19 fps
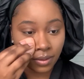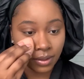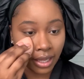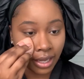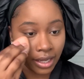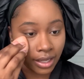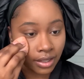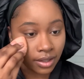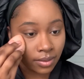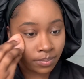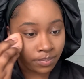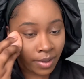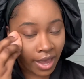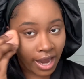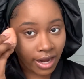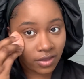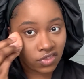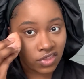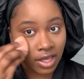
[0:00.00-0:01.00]
Like
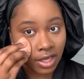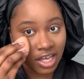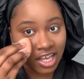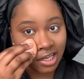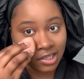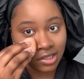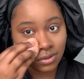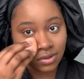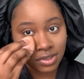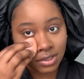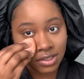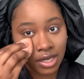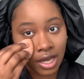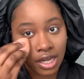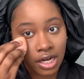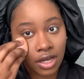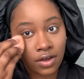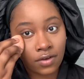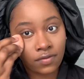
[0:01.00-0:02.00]
back then, you just
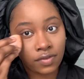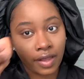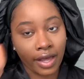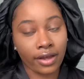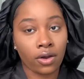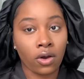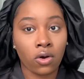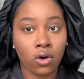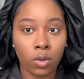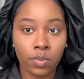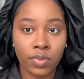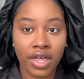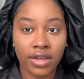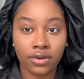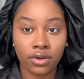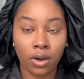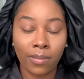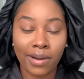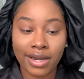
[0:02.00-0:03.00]
kind of like hope that
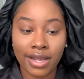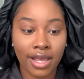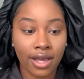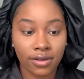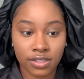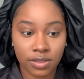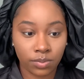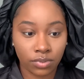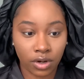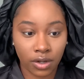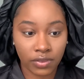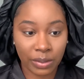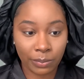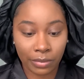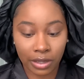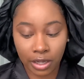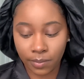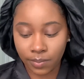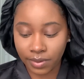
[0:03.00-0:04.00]
nobody else brought
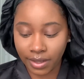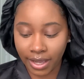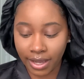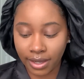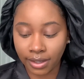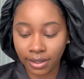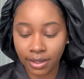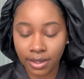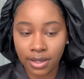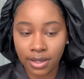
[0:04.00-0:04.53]
them up. Like